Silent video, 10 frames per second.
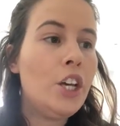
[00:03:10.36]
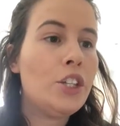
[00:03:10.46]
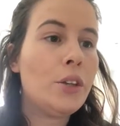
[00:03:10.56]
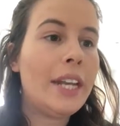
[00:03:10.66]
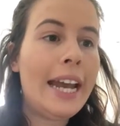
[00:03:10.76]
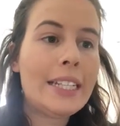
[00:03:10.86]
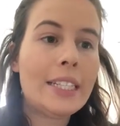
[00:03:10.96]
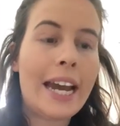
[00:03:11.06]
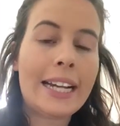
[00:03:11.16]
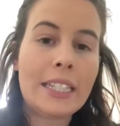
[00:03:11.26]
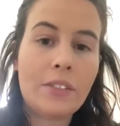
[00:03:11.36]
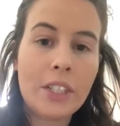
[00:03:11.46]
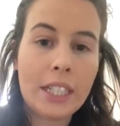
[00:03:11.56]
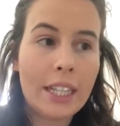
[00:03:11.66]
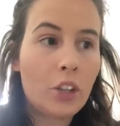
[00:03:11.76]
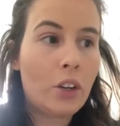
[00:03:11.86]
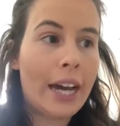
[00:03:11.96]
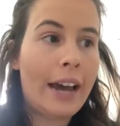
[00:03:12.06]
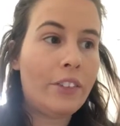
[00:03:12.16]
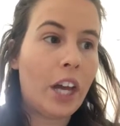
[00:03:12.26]
so the next activity that you're
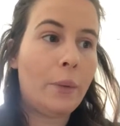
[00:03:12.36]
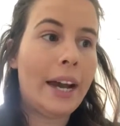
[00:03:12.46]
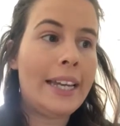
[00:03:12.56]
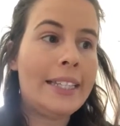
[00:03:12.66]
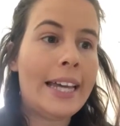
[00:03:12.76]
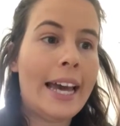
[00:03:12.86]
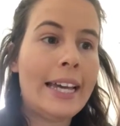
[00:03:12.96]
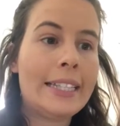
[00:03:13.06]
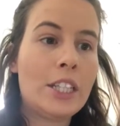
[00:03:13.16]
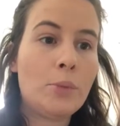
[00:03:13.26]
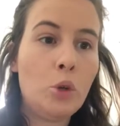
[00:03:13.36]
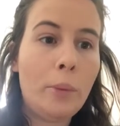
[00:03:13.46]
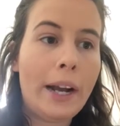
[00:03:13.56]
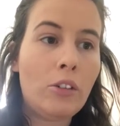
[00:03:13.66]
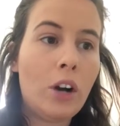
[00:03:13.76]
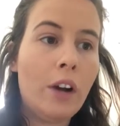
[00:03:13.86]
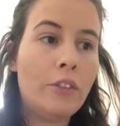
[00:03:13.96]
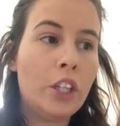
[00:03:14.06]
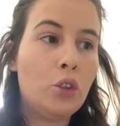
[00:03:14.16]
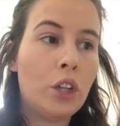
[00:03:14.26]
going to have a go at is there is a small paragraph
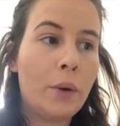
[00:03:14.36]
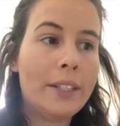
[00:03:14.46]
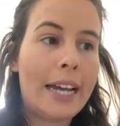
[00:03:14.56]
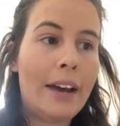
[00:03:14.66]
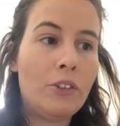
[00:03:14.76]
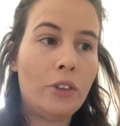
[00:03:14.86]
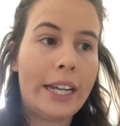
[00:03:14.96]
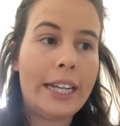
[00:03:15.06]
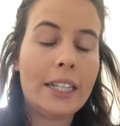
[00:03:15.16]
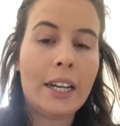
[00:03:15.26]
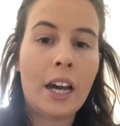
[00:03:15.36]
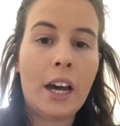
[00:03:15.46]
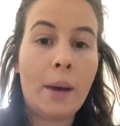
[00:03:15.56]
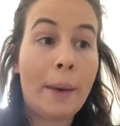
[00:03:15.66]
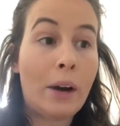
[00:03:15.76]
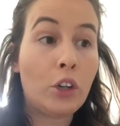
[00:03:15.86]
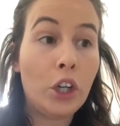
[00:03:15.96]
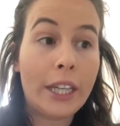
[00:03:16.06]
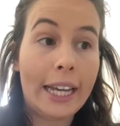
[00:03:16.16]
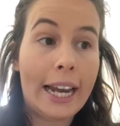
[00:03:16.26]
that you're going to have a read about
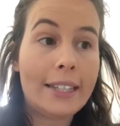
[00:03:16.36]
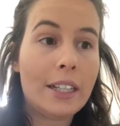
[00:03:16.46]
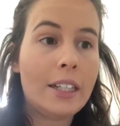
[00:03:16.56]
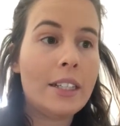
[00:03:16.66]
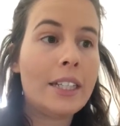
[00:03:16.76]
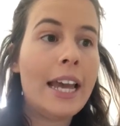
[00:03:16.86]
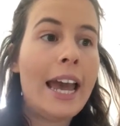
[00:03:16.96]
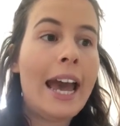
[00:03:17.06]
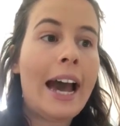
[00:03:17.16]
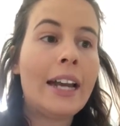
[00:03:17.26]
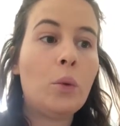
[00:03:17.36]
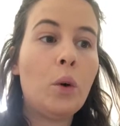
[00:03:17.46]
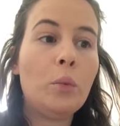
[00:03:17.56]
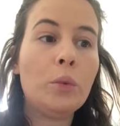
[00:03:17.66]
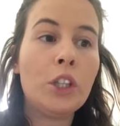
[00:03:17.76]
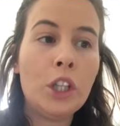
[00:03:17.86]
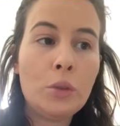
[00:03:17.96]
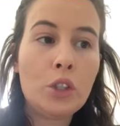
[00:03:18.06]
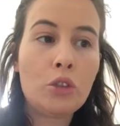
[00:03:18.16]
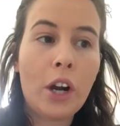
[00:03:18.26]
cooking lessons, and I want you
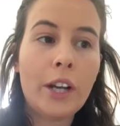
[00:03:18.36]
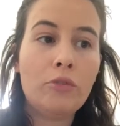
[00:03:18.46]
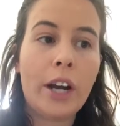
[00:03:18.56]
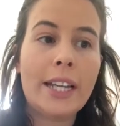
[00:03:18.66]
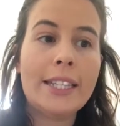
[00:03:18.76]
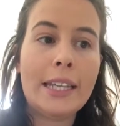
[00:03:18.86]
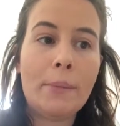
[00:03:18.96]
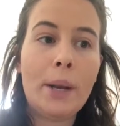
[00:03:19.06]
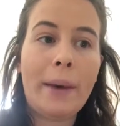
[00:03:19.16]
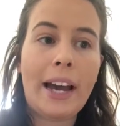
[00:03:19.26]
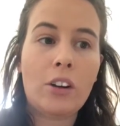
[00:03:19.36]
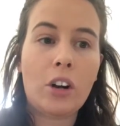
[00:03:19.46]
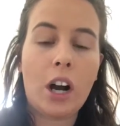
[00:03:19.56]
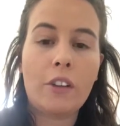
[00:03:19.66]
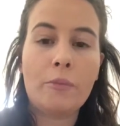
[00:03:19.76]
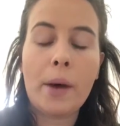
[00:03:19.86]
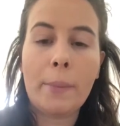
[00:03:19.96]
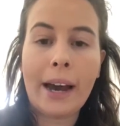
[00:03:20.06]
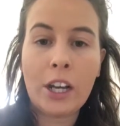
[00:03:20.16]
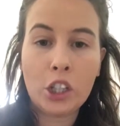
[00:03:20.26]
to try and write a similar paragraph but
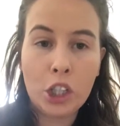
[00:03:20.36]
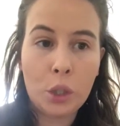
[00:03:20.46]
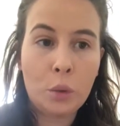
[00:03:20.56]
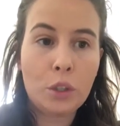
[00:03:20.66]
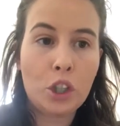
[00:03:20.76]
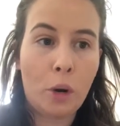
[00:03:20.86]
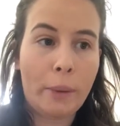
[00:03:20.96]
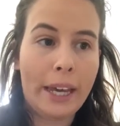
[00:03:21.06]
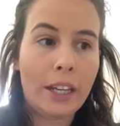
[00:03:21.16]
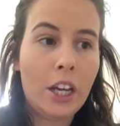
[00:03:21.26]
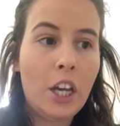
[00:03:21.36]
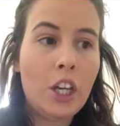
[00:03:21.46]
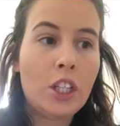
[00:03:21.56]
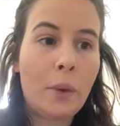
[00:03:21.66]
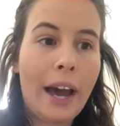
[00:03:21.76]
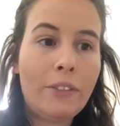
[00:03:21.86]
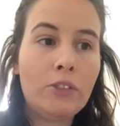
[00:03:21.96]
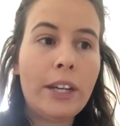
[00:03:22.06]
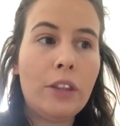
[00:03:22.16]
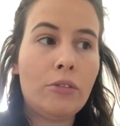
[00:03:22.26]
about a new topic. So have a
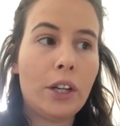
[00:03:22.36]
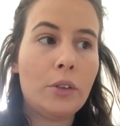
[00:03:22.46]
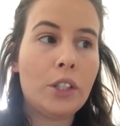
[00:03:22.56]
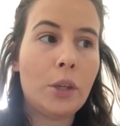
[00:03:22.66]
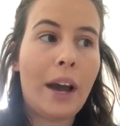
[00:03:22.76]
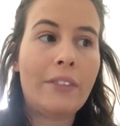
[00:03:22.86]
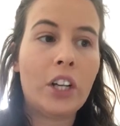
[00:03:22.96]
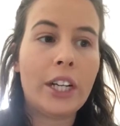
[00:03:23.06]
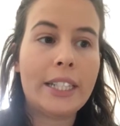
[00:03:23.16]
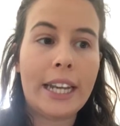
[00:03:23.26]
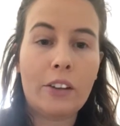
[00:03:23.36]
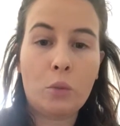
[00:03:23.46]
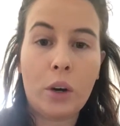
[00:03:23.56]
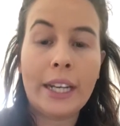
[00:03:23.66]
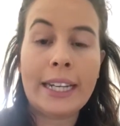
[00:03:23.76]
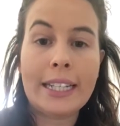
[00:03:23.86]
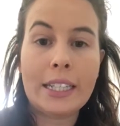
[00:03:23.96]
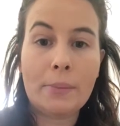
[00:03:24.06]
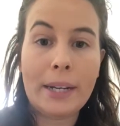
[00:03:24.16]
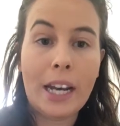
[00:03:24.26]
read through so you have an idea of what it
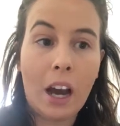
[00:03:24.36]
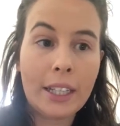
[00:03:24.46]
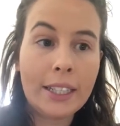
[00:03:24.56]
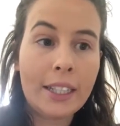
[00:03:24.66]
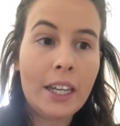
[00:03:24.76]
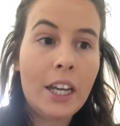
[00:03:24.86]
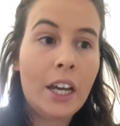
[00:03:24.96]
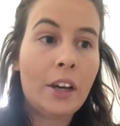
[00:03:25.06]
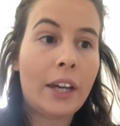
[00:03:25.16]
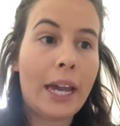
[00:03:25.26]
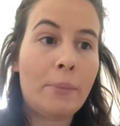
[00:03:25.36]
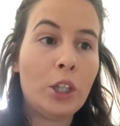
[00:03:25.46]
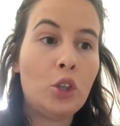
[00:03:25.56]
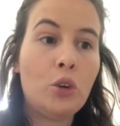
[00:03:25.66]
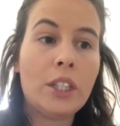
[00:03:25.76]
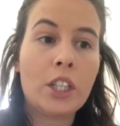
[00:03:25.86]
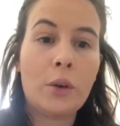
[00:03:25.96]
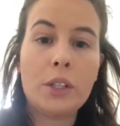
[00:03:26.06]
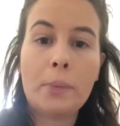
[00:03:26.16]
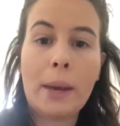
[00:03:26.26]
needs to be like, okay, but yours is
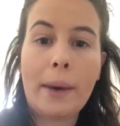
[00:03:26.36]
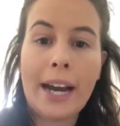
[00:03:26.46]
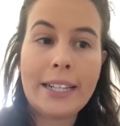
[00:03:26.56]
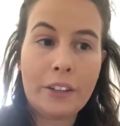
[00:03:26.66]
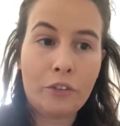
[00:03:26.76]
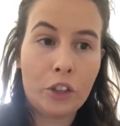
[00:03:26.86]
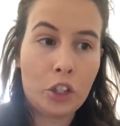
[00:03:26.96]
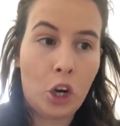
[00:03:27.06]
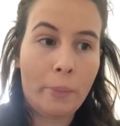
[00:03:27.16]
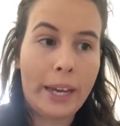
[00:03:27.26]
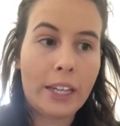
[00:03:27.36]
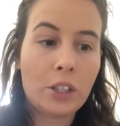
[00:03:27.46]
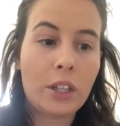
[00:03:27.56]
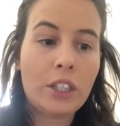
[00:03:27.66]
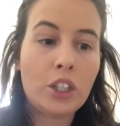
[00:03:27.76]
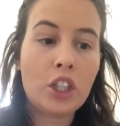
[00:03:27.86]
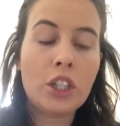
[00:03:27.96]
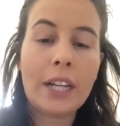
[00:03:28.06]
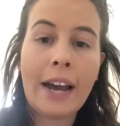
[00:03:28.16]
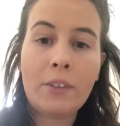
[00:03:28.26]
going to be about a different topic. So this is
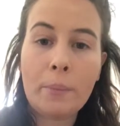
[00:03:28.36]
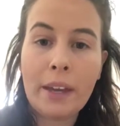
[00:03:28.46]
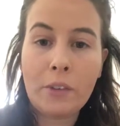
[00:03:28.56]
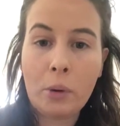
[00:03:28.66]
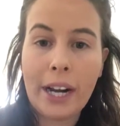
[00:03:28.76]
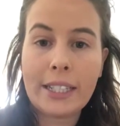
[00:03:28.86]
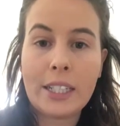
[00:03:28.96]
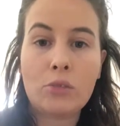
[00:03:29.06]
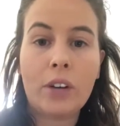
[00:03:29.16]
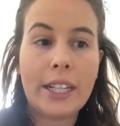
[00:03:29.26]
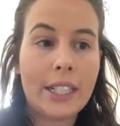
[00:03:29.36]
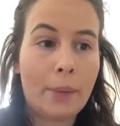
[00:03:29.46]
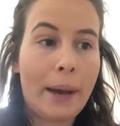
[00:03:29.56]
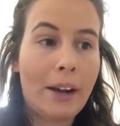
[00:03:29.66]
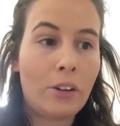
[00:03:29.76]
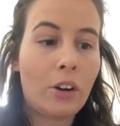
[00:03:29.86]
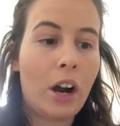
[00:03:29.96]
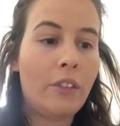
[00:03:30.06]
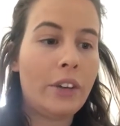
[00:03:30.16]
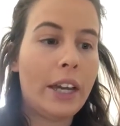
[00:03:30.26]
just to have a bit of a practice writing a
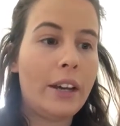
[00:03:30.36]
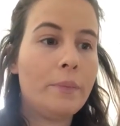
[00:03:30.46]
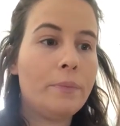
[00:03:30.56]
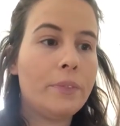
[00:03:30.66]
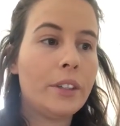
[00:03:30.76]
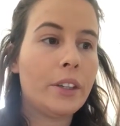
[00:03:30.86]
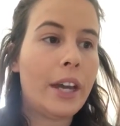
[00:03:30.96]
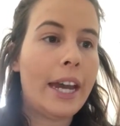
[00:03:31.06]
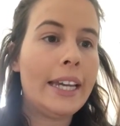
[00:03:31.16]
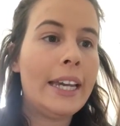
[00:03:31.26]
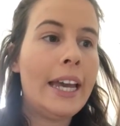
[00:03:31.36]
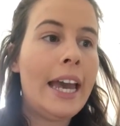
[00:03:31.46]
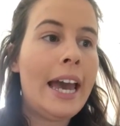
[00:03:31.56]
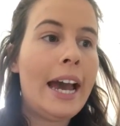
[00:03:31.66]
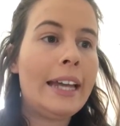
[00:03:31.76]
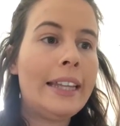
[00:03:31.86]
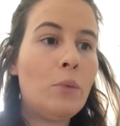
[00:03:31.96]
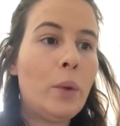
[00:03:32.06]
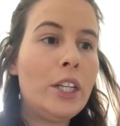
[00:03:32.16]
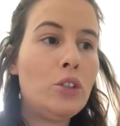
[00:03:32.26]
paragraph here, okay? And
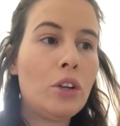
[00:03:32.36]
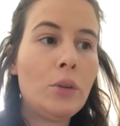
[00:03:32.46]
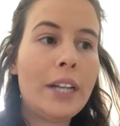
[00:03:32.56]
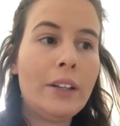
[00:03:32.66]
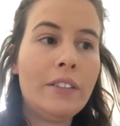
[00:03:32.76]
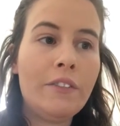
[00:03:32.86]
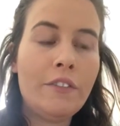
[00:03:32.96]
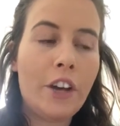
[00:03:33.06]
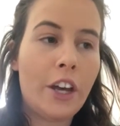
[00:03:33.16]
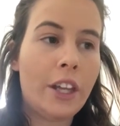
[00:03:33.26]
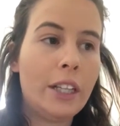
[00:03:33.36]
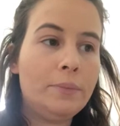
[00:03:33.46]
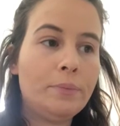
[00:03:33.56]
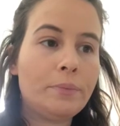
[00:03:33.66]
then when you scroll down even further,